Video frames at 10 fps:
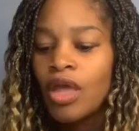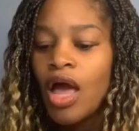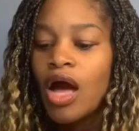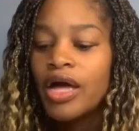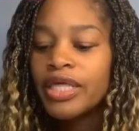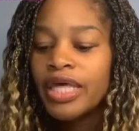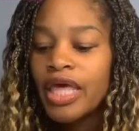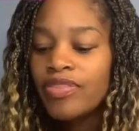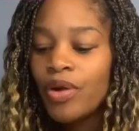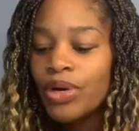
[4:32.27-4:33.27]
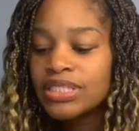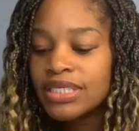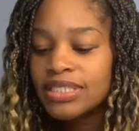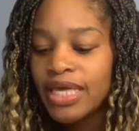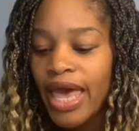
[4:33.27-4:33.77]
Again there was
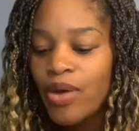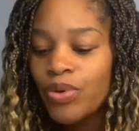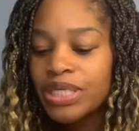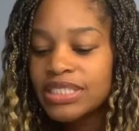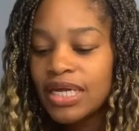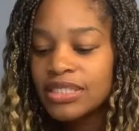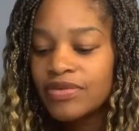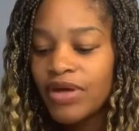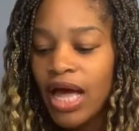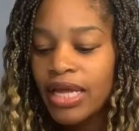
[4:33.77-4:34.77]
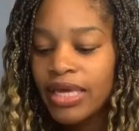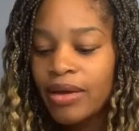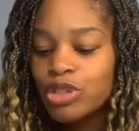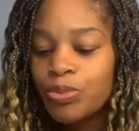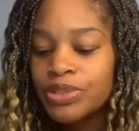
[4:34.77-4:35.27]
a day when the sons of God
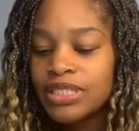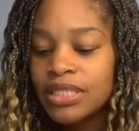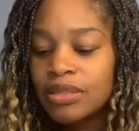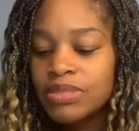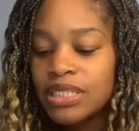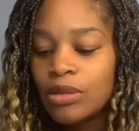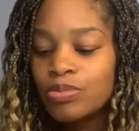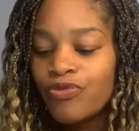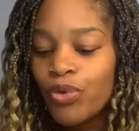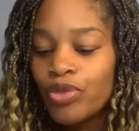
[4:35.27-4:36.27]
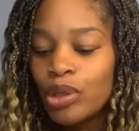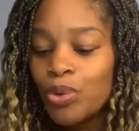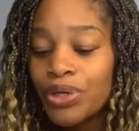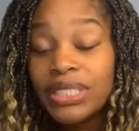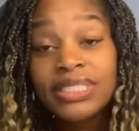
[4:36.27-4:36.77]
came to present themselves before the
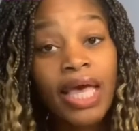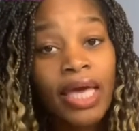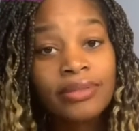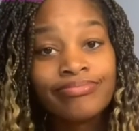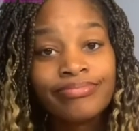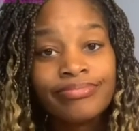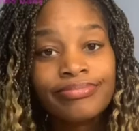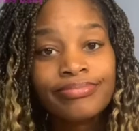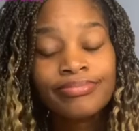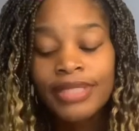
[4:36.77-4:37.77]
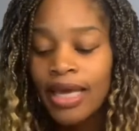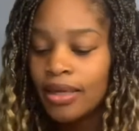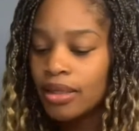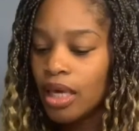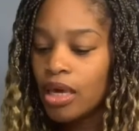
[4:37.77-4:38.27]
Lord, and Satan
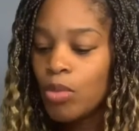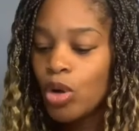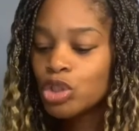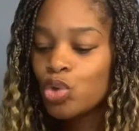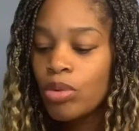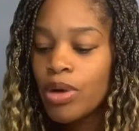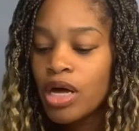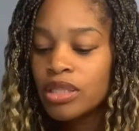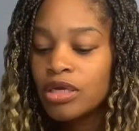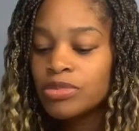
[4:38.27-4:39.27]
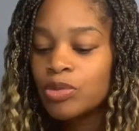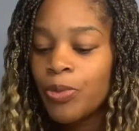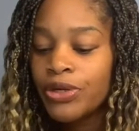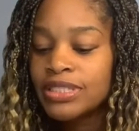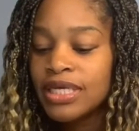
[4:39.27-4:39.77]
came also among them to
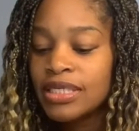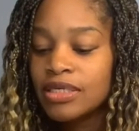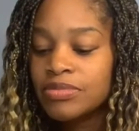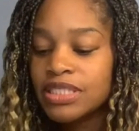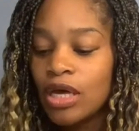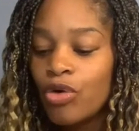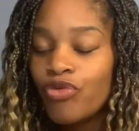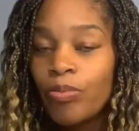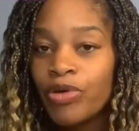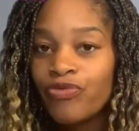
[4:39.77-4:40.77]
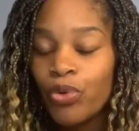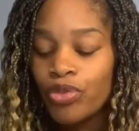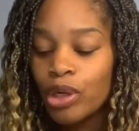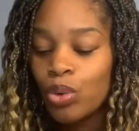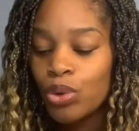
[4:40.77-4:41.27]
present himself before
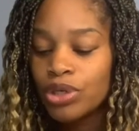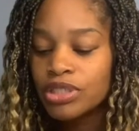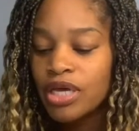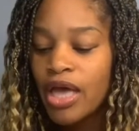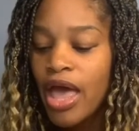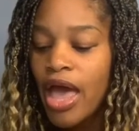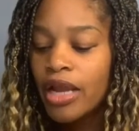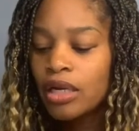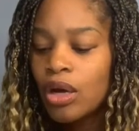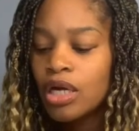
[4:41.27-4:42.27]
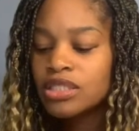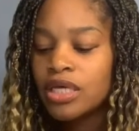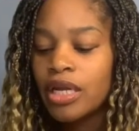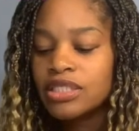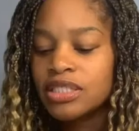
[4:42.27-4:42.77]
the Lord. And the Lord
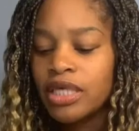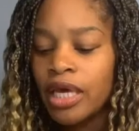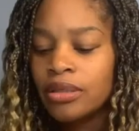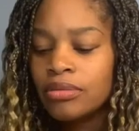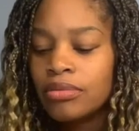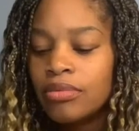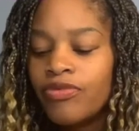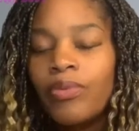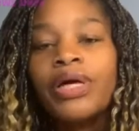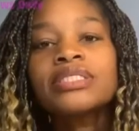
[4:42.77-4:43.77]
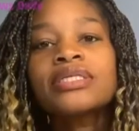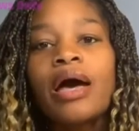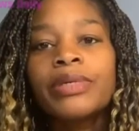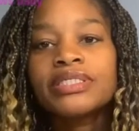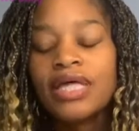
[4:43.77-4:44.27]
said unto Satan, "From whence
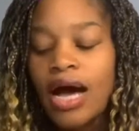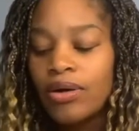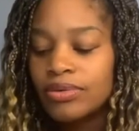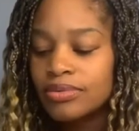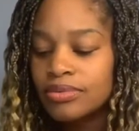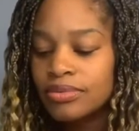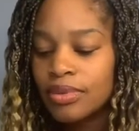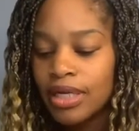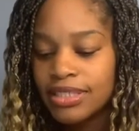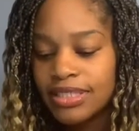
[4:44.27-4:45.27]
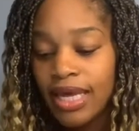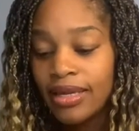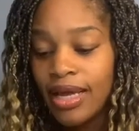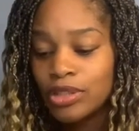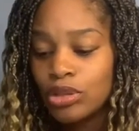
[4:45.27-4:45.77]
comest thou?" And
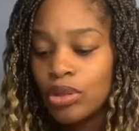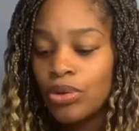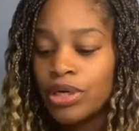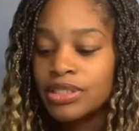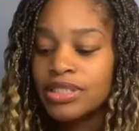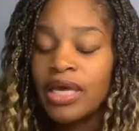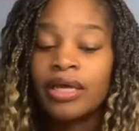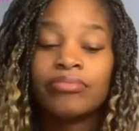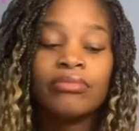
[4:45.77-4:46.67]
Satan answered the Lord and said,